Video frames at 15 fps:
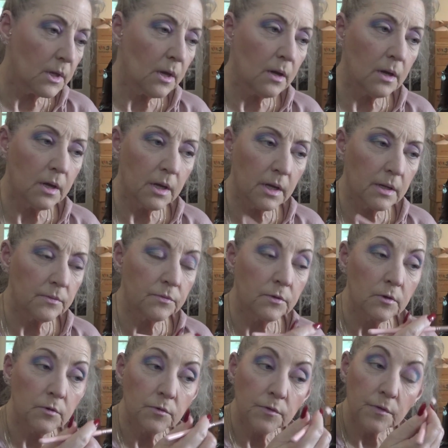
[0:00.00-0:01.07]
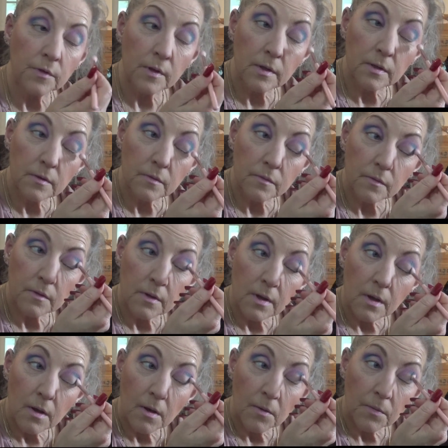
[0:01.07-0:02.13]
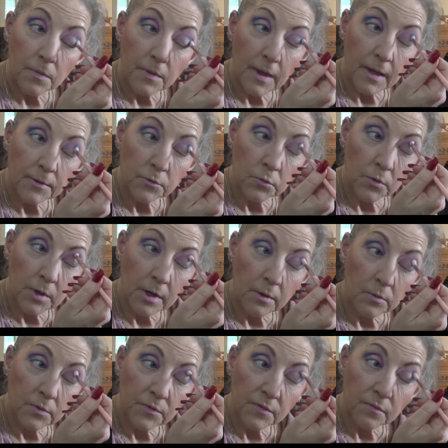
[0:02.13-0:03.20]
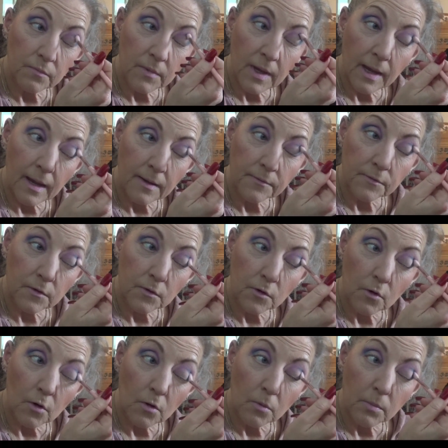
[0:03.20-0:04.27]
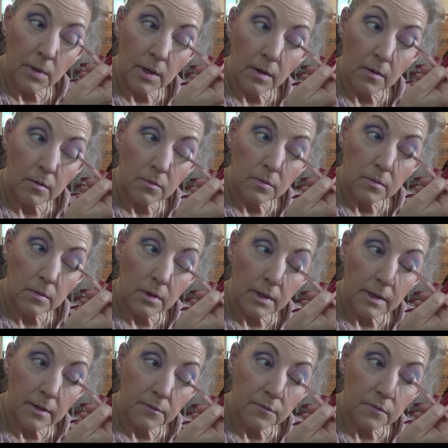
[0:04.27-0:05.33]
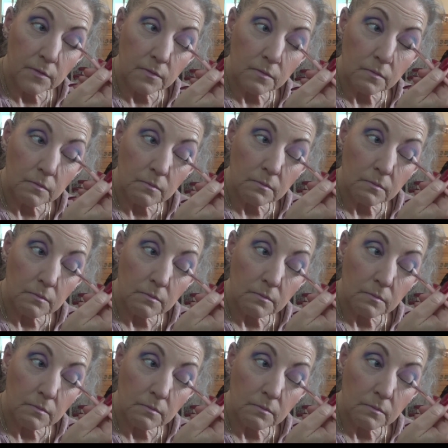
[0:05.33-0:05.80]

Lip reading: I hate those things. That's what I was asking y'all about, I guess,